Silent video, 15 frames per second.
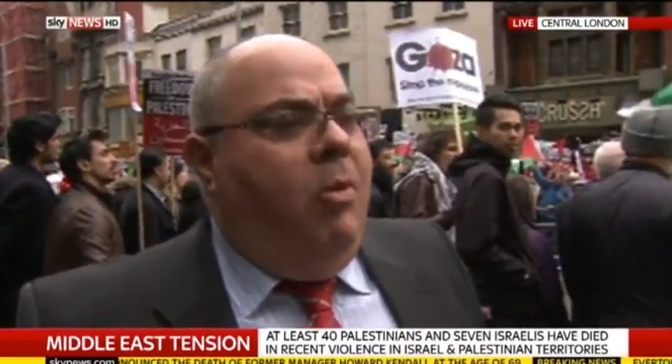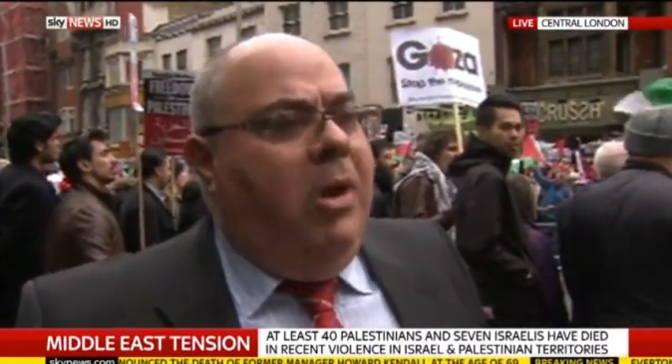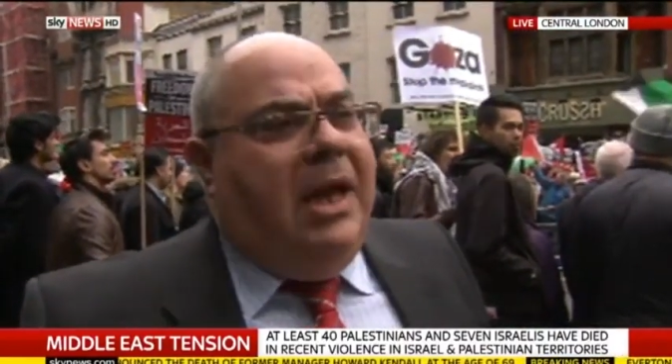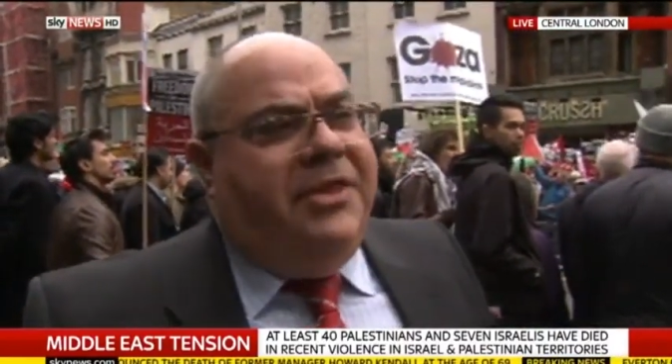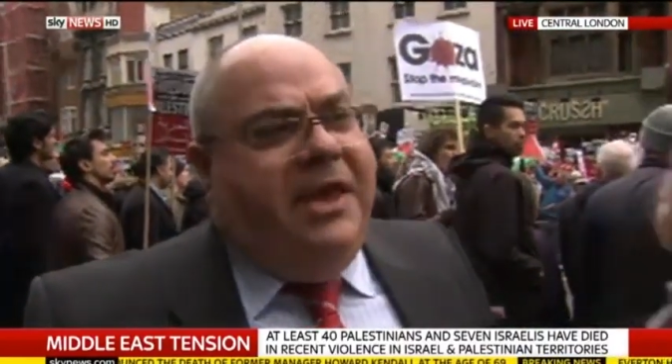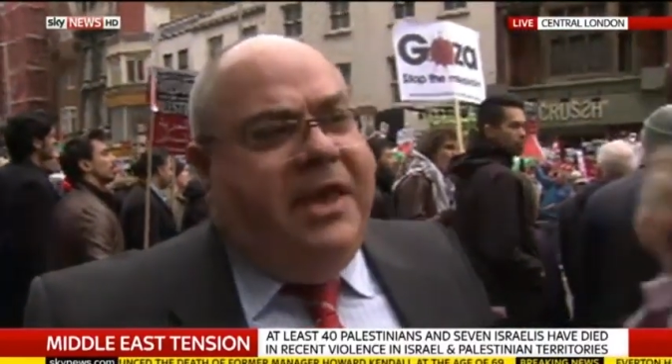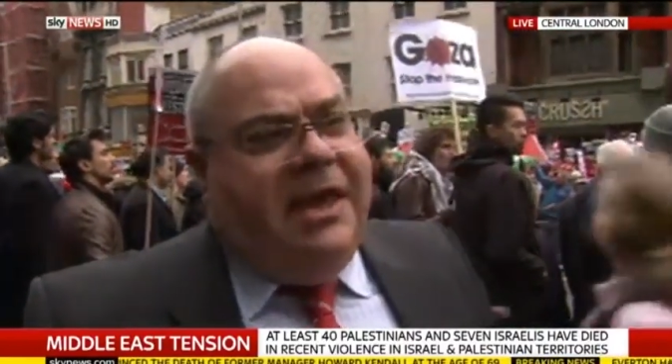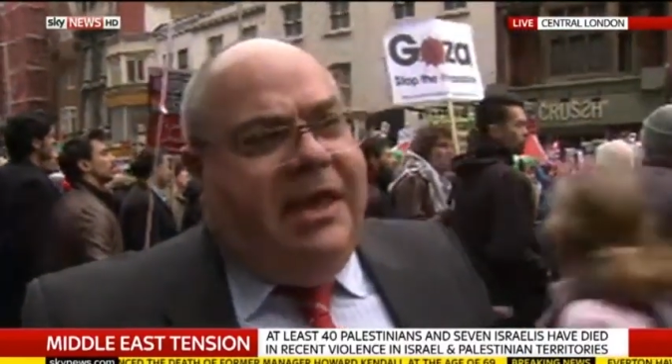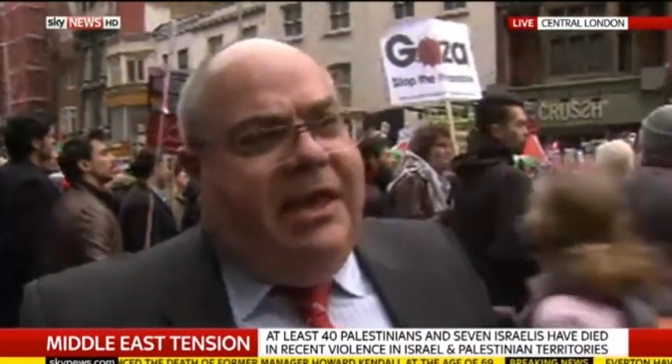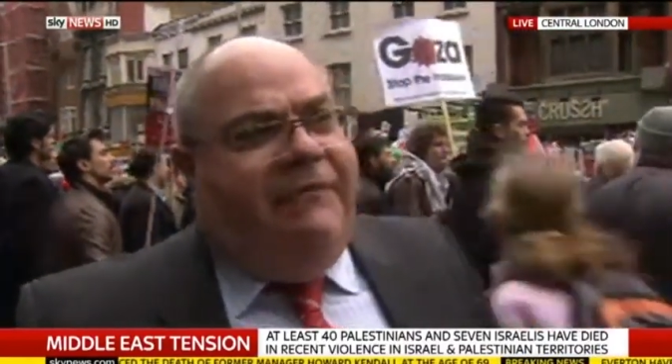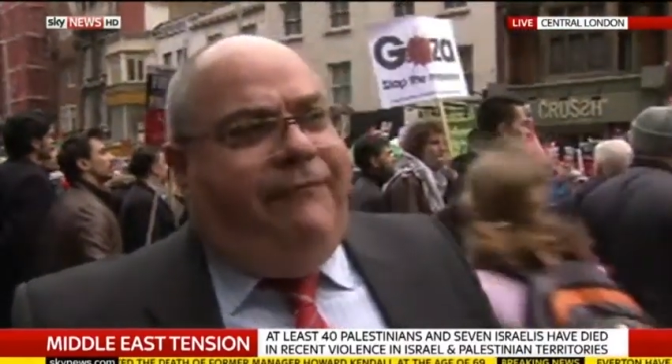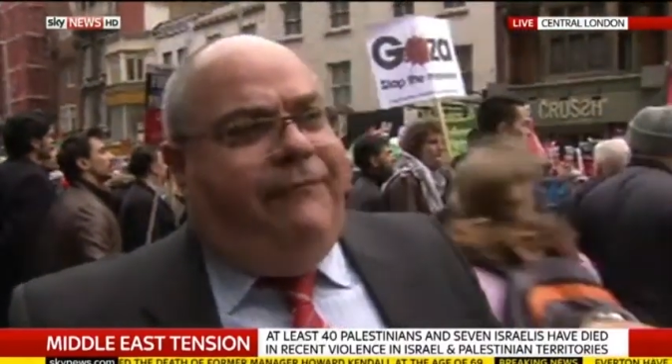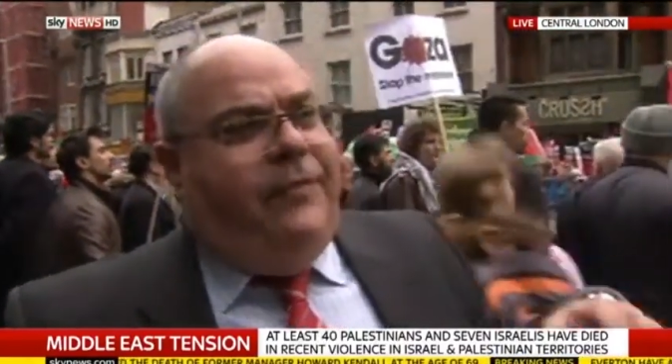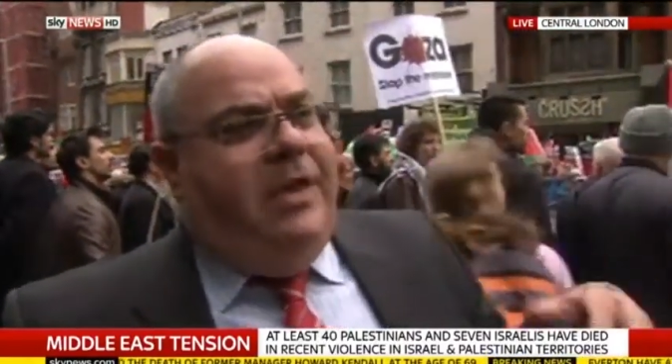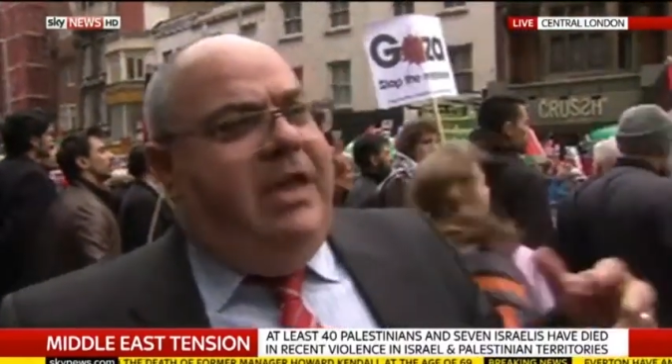Well, I think
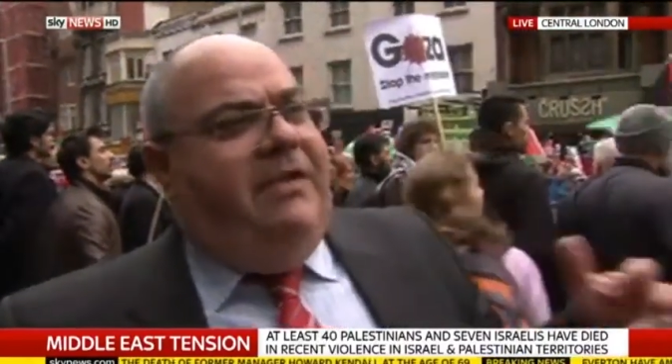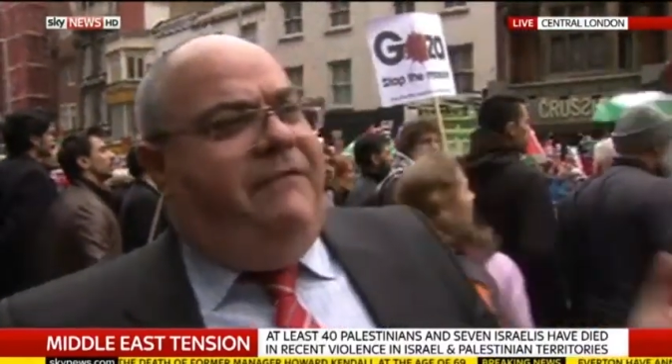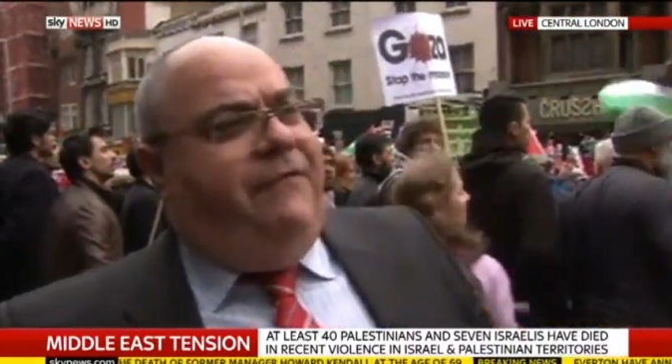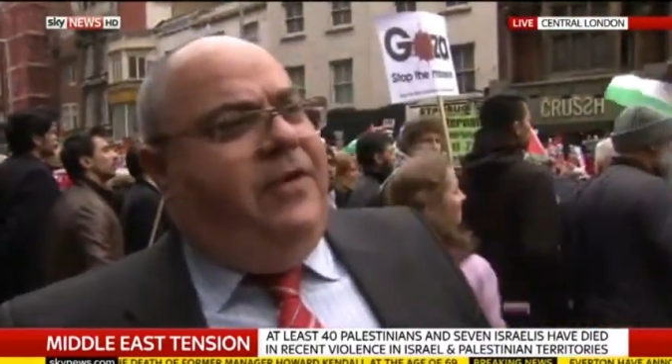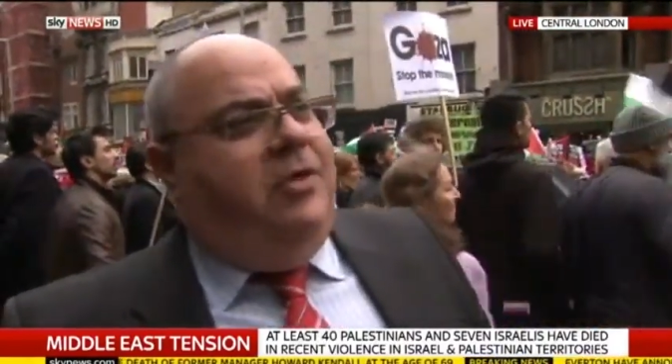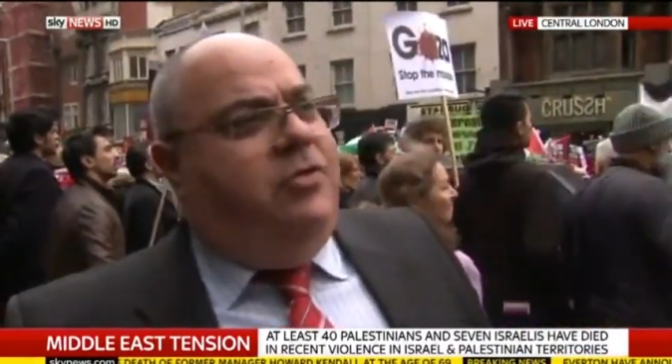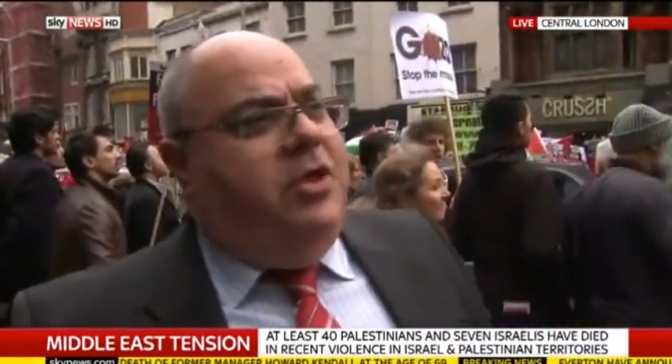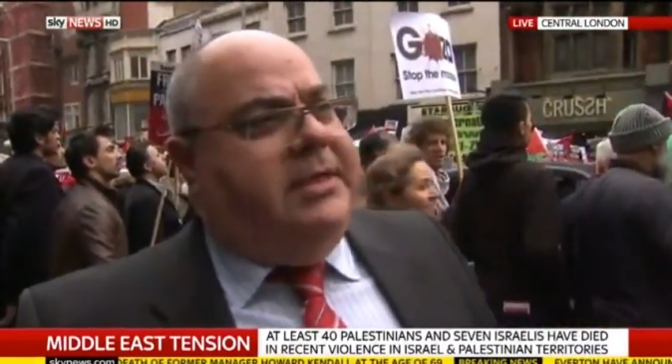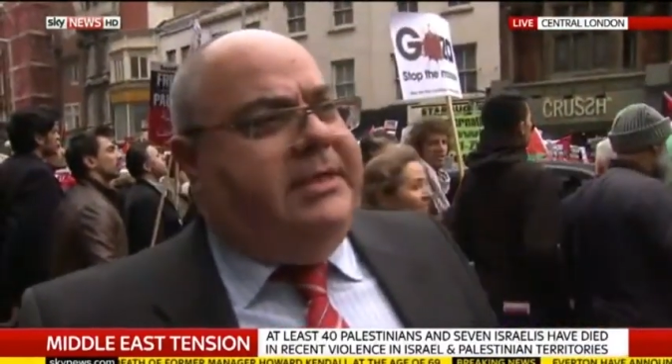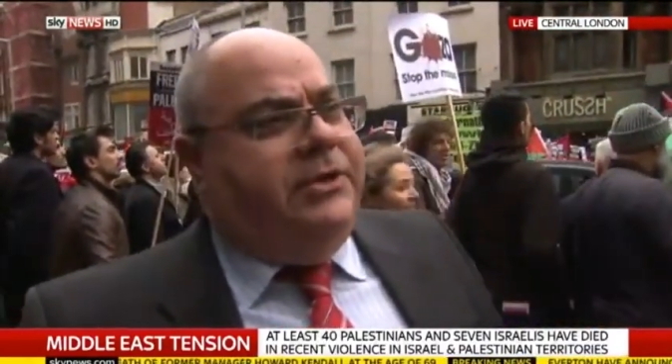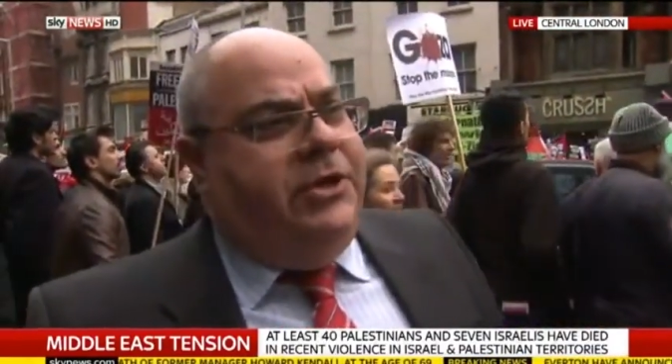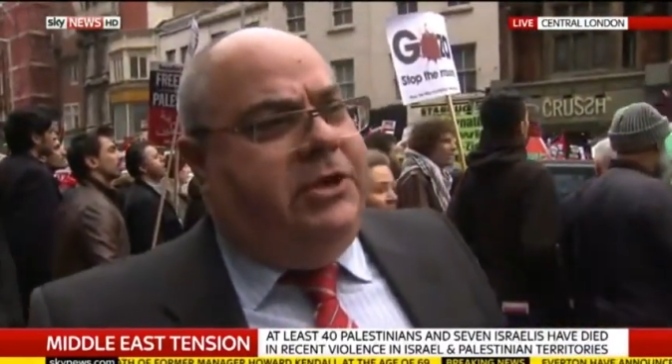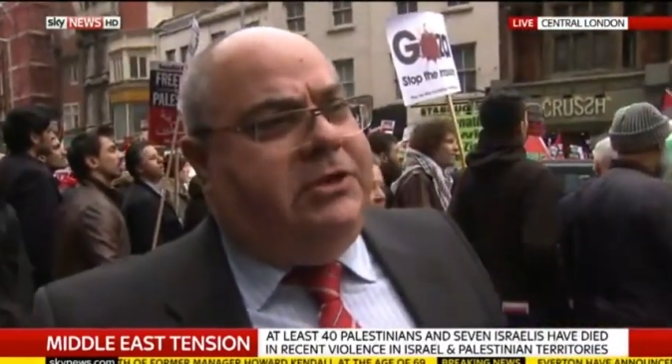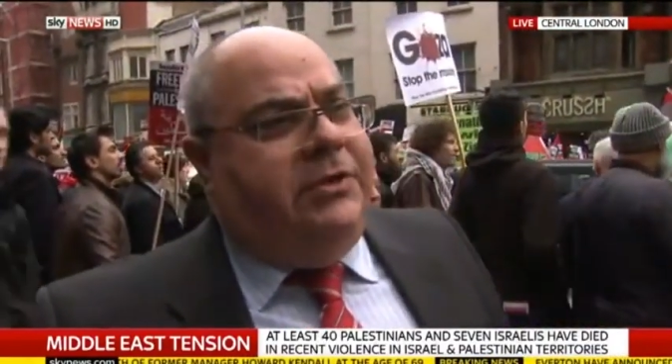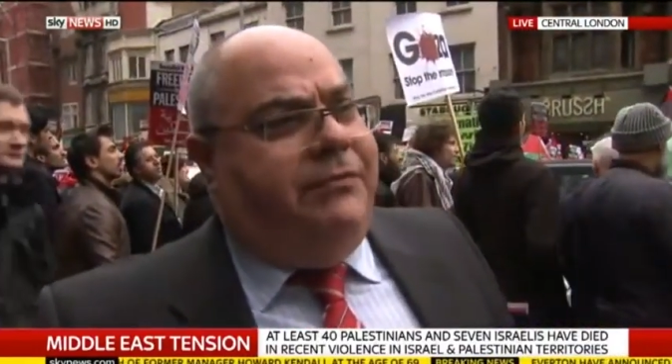if in the
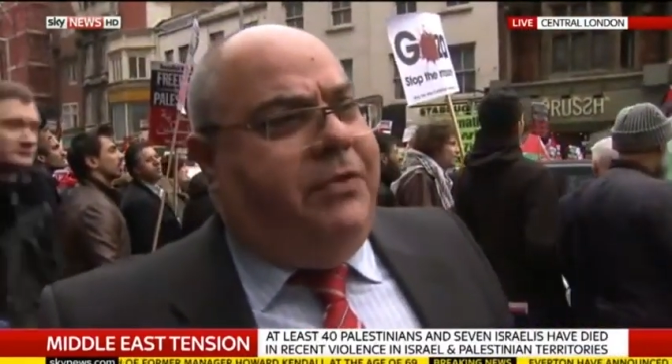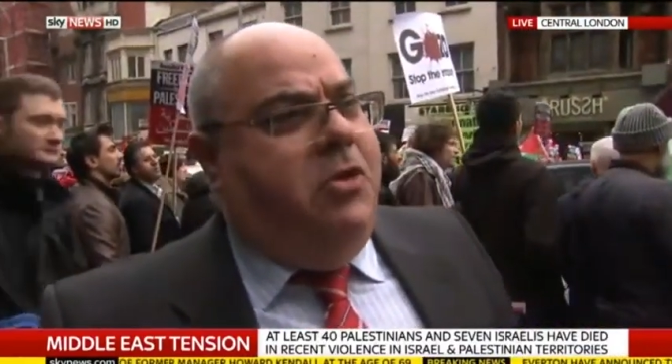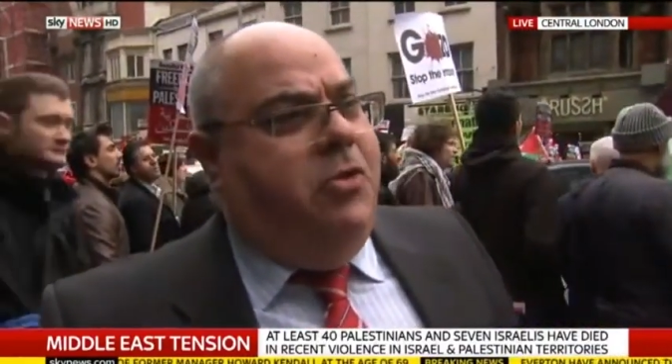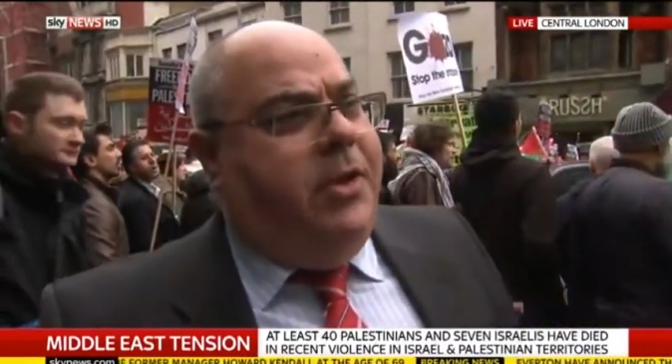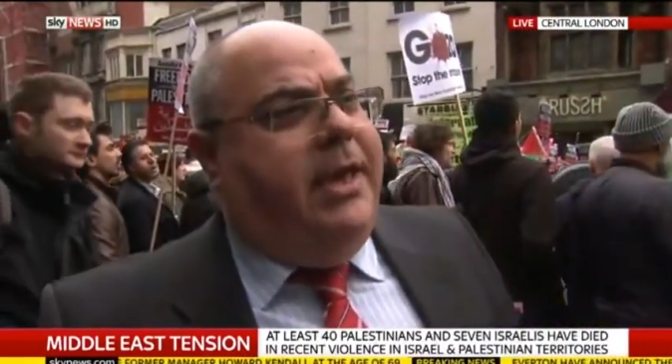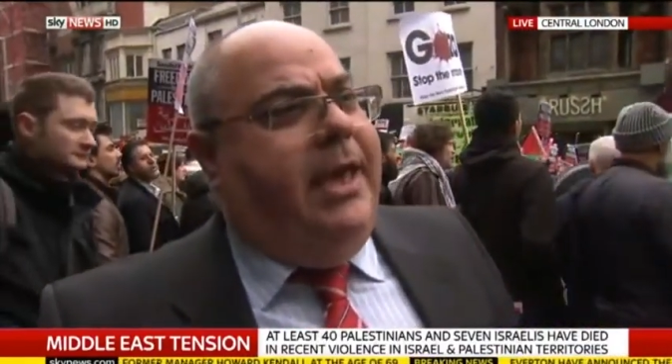streets of the